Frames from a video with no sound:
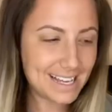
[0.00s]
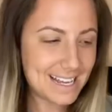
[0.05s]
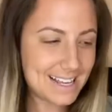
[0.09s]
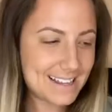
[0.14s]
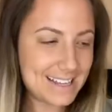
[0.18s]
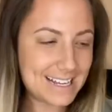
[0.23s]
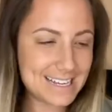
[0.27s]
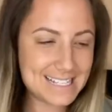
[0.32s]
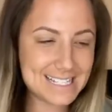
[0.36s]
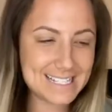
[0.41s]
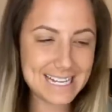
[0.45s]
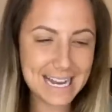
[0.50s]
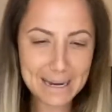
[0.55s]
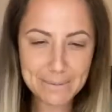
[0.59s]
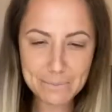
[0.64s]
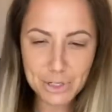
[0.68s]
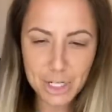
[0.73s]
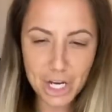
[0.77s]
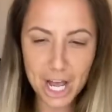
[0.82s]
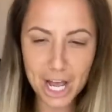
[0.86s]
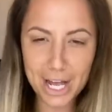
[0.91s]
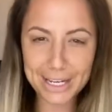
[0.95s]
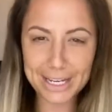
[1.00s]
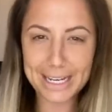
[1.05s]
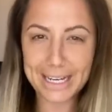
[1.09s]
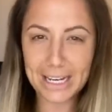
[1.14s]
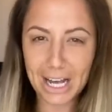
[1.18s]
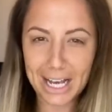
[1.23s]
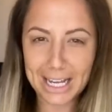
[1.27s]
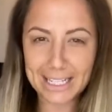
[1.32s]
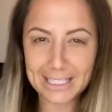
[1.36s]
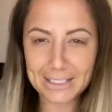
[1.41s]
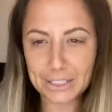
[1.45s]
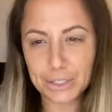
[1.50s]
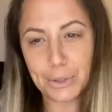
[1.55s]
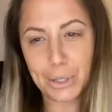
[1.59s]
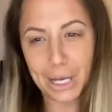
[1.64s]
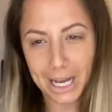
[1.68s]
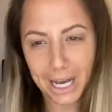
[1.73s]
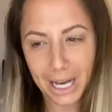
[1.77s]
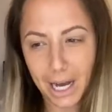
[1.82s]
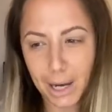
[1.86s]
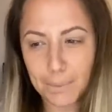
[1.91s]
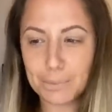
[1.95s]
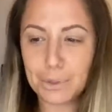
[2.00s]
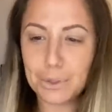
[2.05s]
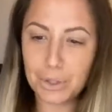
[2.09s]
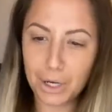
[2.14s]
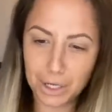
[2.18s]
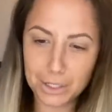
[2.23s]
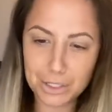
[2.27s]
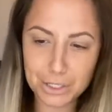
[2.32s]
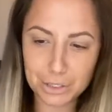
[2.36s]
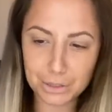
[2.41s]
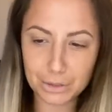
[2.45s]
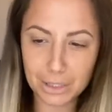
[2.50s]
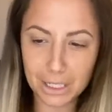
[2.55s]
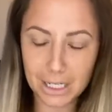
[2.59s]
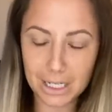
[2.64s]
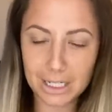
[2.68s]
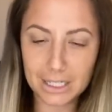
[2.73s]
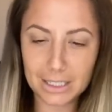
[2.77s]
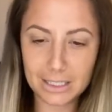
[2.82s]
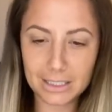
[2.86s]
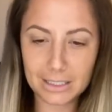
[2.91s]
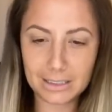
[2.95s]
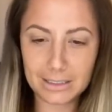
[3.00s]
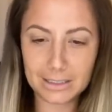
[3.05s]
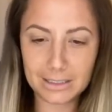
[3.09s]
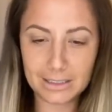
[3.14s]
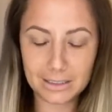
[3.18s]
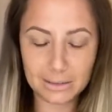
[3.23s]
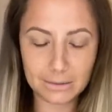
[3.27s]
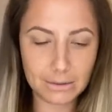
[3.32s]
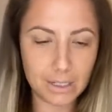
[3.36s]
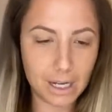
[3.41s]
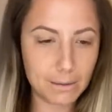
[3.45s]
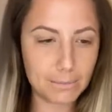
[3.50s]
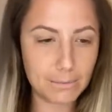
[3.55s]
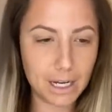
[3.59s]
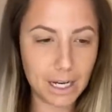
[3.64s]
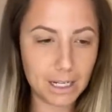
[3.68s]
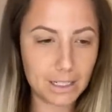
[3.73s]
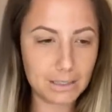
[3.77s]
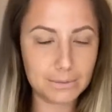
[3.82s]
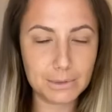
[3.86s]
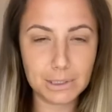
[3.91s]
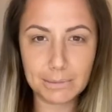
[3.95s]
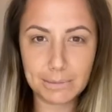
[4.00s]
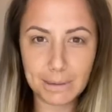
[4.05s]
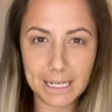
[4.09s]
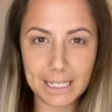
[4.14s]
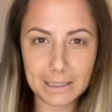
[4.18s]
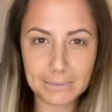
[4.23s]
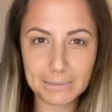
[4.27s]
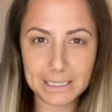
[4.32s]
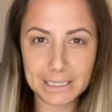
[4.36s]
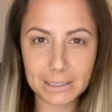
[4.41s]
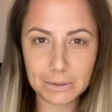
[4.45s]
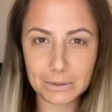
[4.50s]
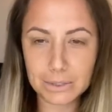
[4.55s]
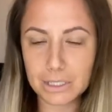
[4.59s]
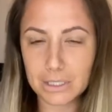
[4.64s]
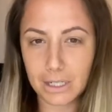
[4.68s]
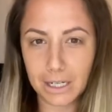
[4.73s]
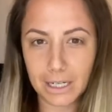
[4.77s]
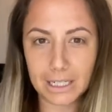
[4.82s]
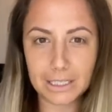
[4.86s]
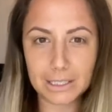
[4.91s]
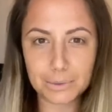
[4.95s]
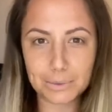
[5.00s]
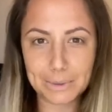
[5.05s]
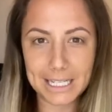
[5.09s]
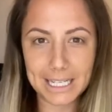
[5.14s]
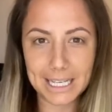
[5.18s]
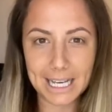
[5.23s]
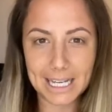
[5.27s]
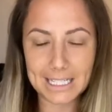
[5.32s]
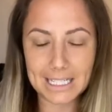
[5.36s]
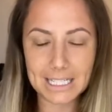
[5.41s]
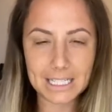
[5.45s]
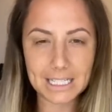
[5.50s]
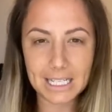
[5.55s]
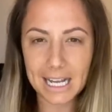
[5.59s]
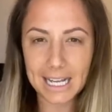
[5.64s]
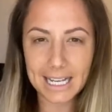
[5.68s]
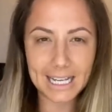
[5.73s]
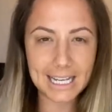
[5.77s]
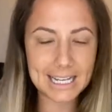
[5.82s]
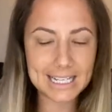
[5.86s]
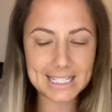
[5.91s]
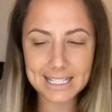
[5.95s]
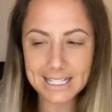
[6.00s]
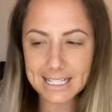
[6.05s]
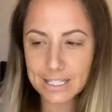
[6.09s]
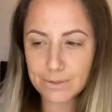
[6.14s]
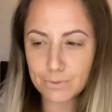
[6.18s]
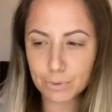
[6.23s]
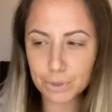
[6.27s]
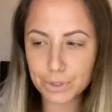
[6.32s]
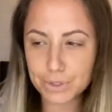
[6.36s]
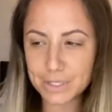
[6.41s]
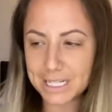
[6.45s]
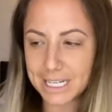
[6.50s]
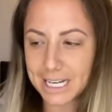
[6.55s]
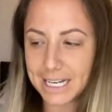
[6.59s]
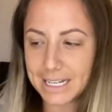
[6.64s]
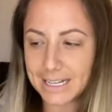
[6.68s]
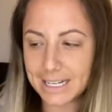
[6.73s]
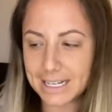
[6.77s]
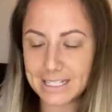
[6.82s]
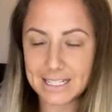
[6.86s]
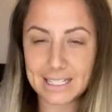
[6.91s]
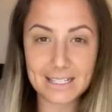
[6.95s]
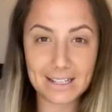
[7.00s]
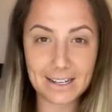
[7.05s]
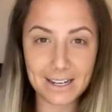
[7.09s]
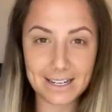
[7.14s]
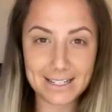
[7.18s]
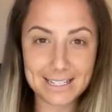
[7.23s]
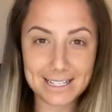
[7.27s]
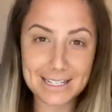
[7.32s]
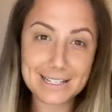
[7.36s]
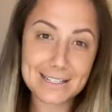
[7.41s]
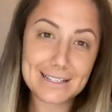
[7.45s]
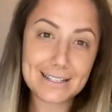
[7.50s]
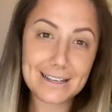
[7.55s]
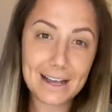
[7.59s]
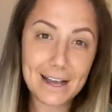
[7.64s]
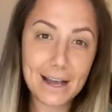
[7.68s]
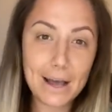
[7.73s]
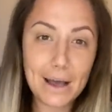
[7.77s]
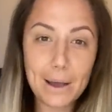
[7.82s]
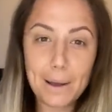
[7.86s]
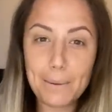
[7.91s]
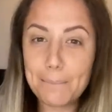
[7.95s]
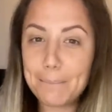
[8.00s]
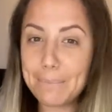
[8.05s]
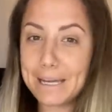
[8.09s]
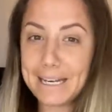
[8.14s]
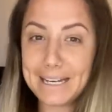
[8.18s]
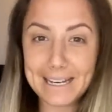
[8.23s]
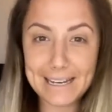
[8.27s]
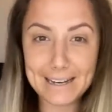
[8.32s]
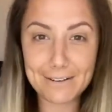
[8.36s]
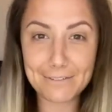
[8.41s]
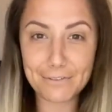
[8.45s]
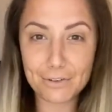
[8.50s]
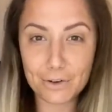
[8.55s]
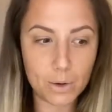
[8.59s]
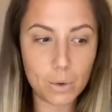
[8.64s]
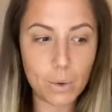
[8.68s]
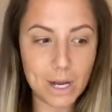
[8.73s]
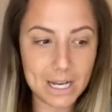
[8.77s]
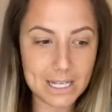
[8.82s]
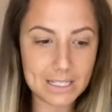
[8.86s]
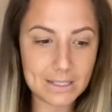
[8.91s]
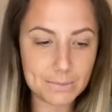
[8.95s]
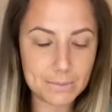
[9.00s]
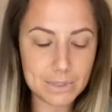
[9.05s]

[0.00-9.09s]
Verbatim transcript: that same journey like you get up you go to work you come home you pay your bills you go out on the weekends it's like it's this routine that society has been in for quite some